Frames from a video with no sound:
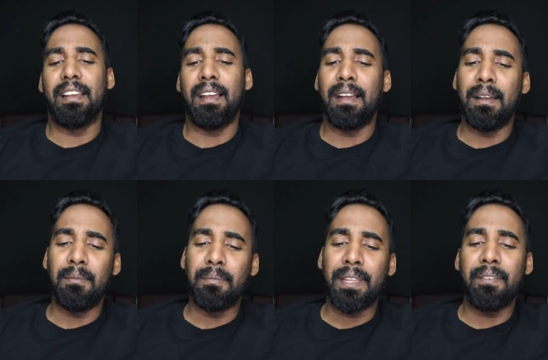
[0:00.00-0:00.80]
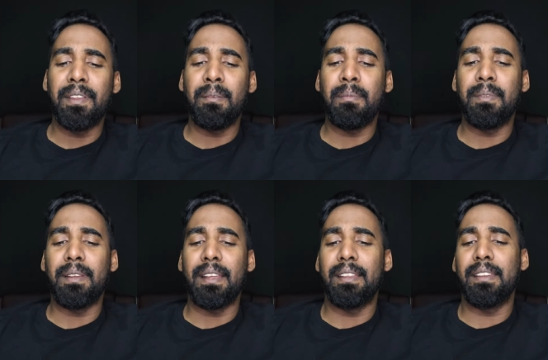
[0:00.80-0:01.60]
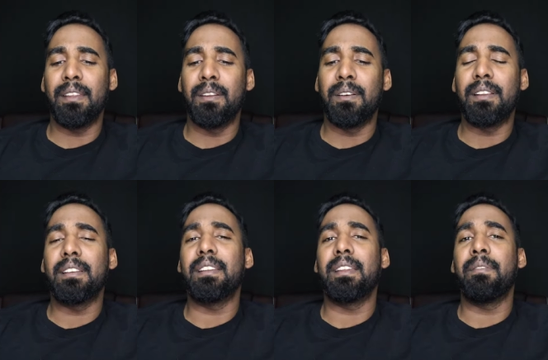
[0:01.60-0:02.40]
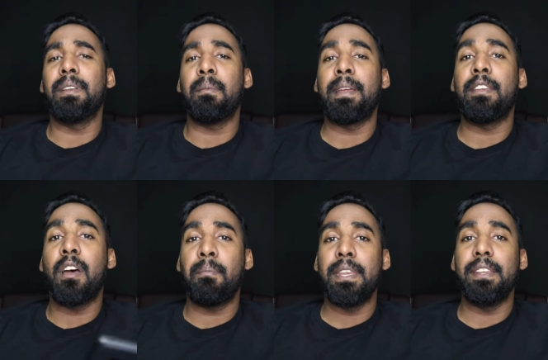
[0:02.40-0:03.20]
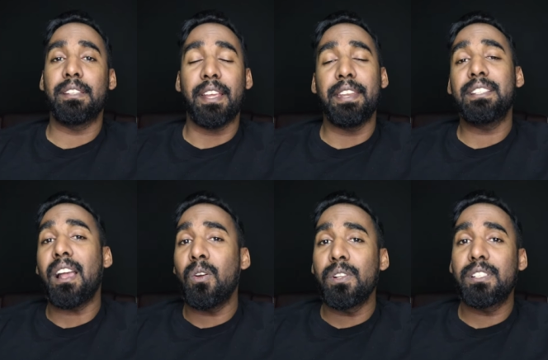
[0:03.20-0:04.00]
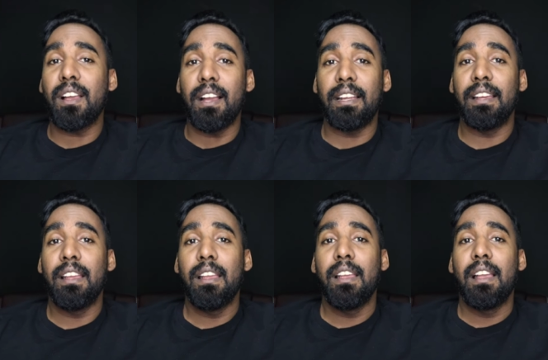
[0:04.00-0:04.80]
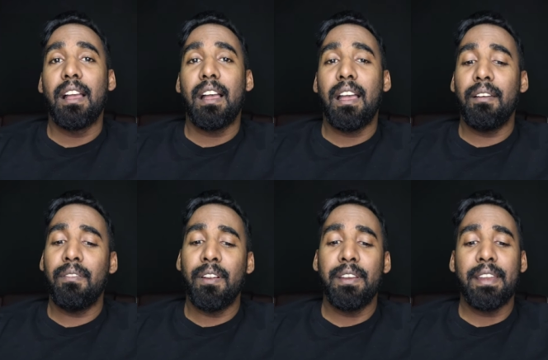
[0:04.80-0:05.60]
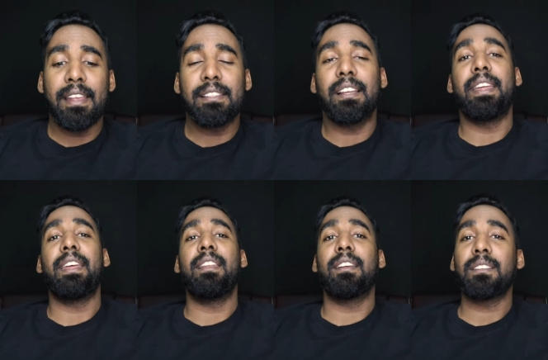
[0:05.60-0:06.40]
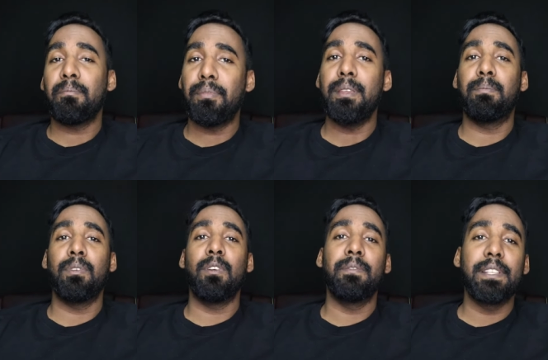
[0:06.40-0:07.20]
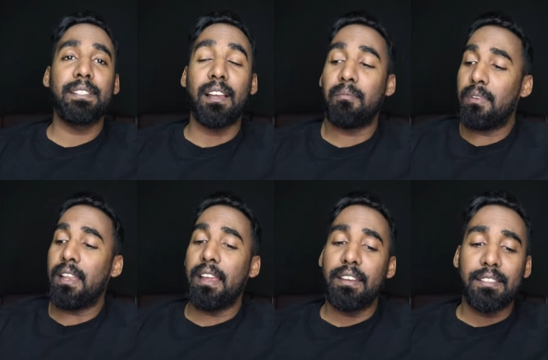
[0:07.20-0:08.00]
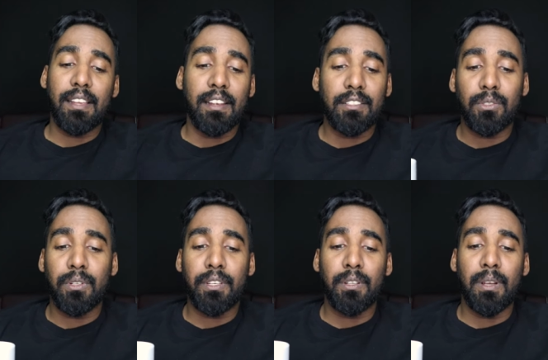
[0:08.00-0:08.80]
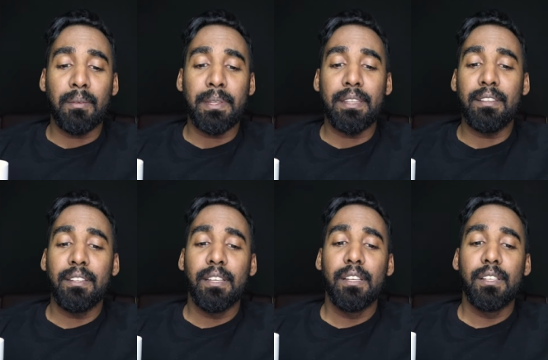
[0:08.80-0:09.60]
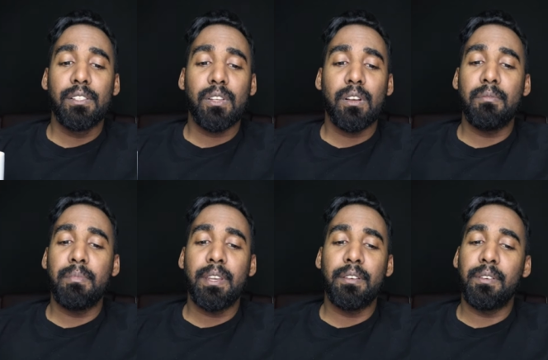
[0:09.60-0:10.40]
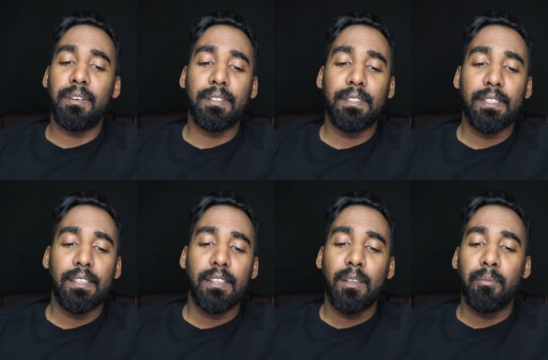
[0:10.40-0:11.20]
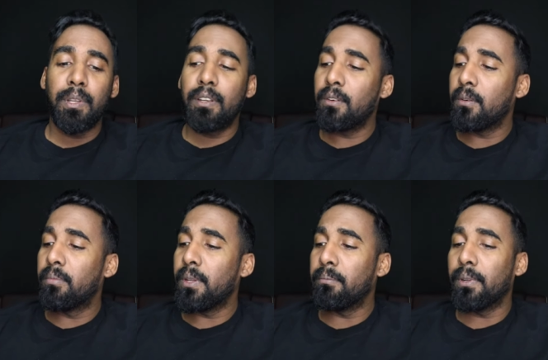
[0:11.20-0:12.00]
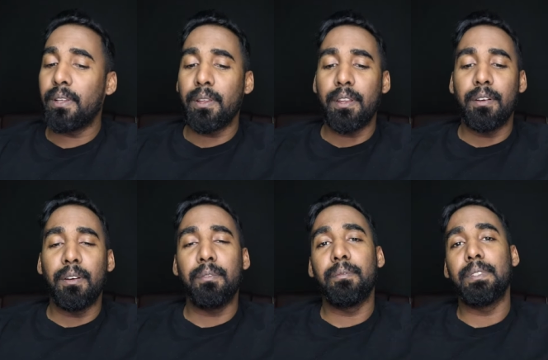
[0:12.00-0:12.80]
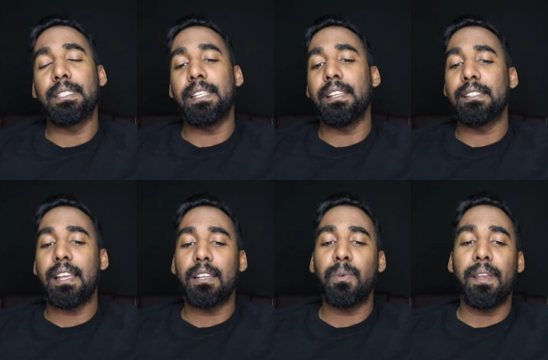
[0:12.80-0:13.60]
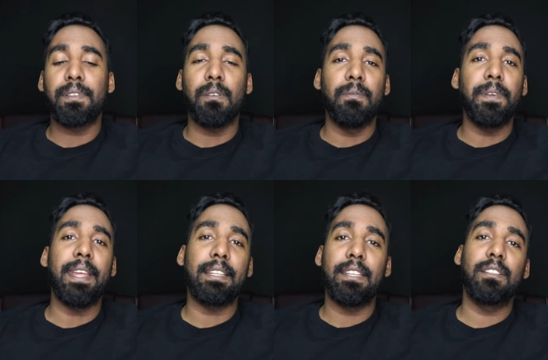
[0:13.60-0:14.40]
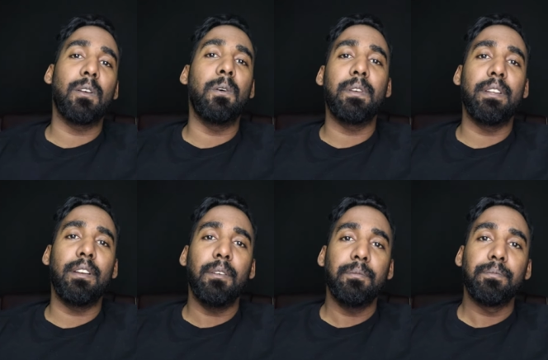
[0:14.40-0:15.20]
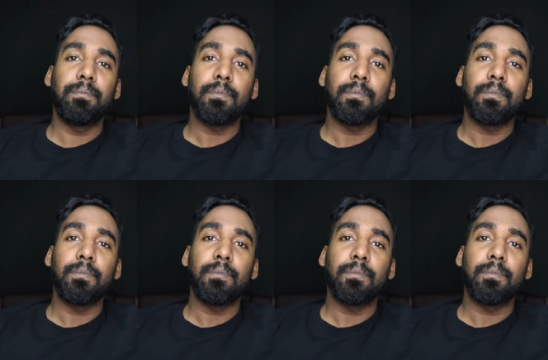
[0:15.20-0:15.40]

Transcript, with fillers: um, giving him, you know, giving him a nomination. It's a good song. Ah, very nice song, and a lot of people love the song. Me like the song too, you know what I mean? So, me no know. Me no know people. You know, the thing is that we have some fanatics out there